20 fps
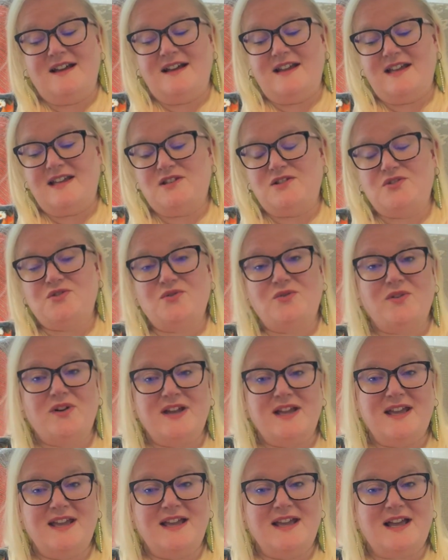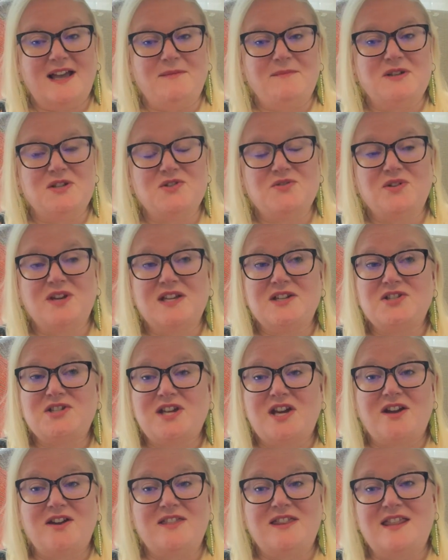I'm enjoying
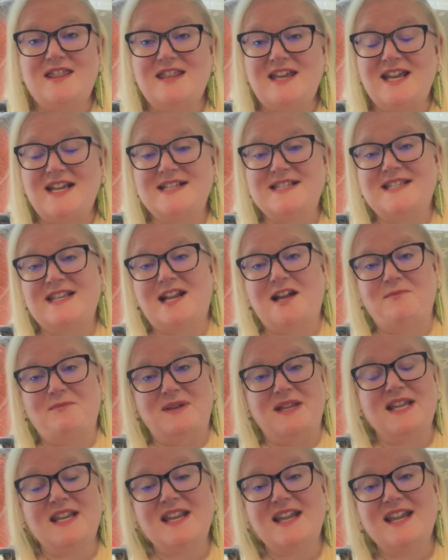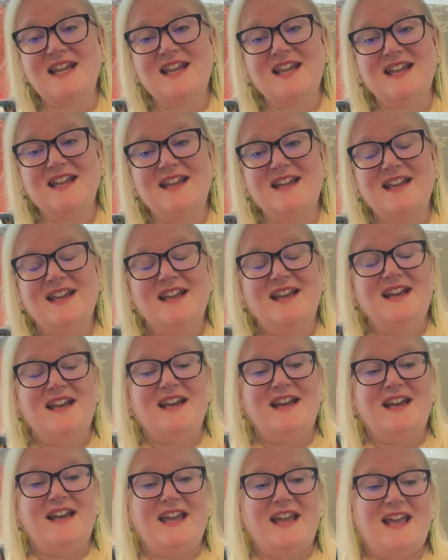sharing the things that I'm knitting,
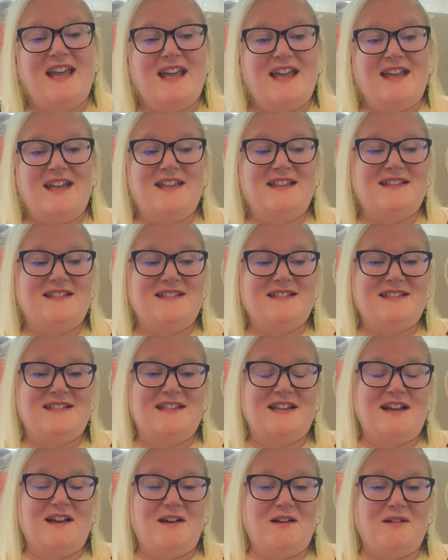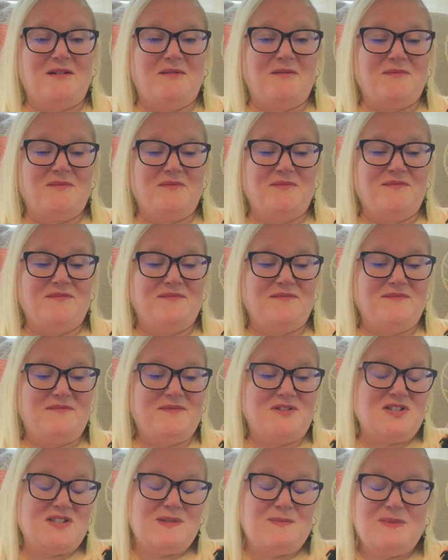and
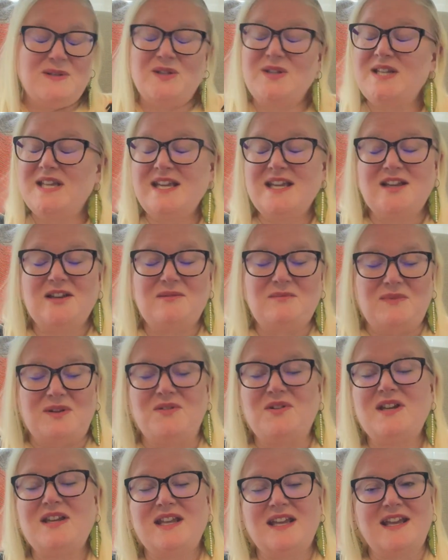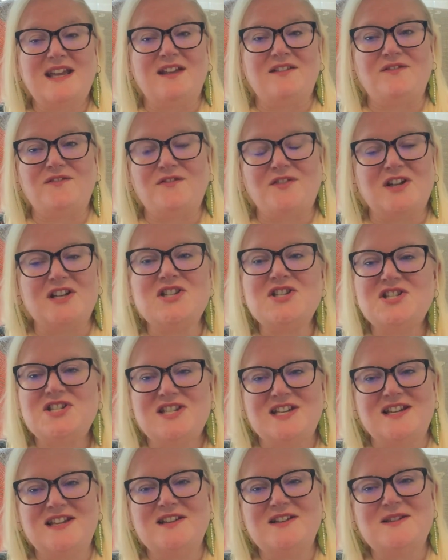just building community and
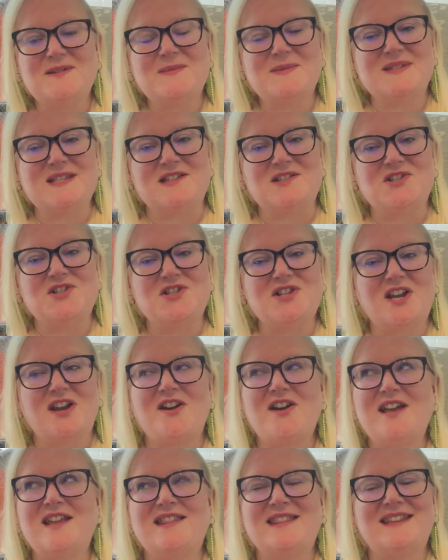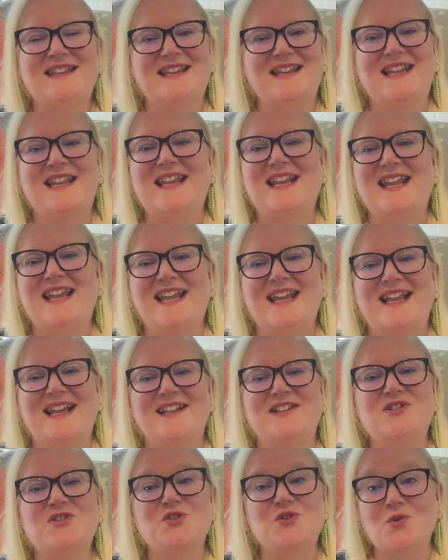friendships and sharing the
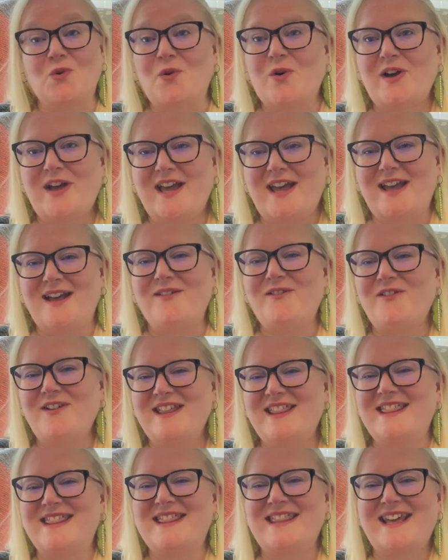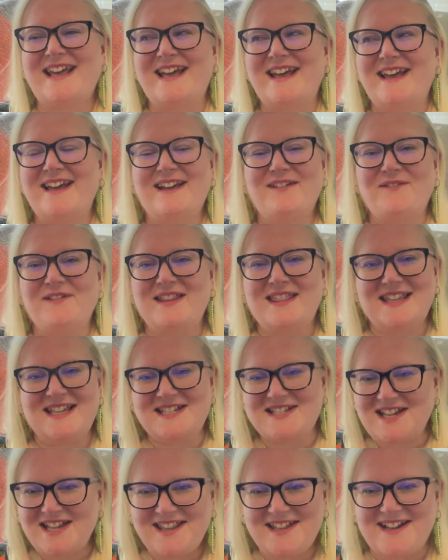knitting joy with
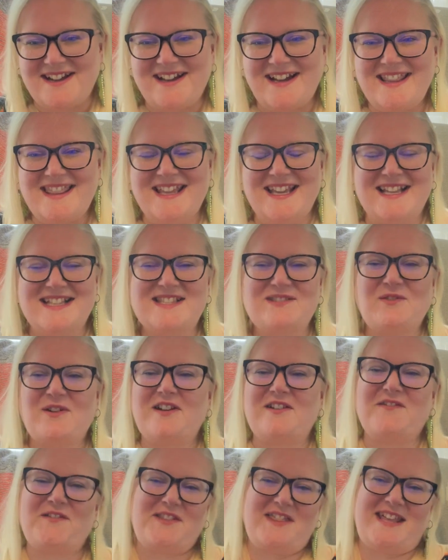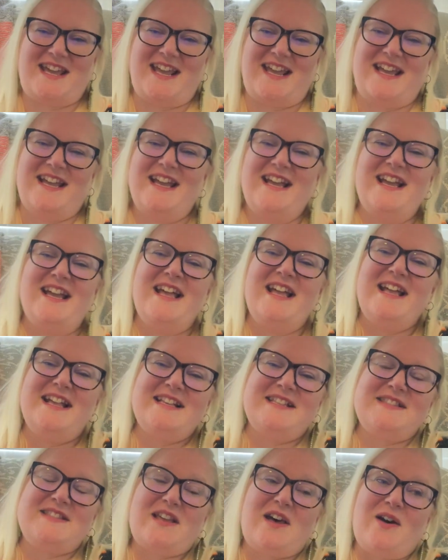each other. I think it's a wonderful thing.
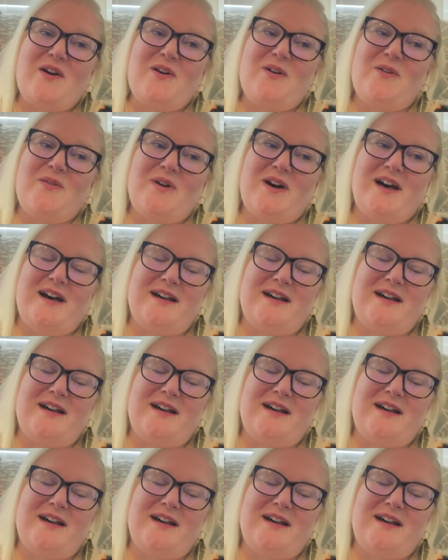So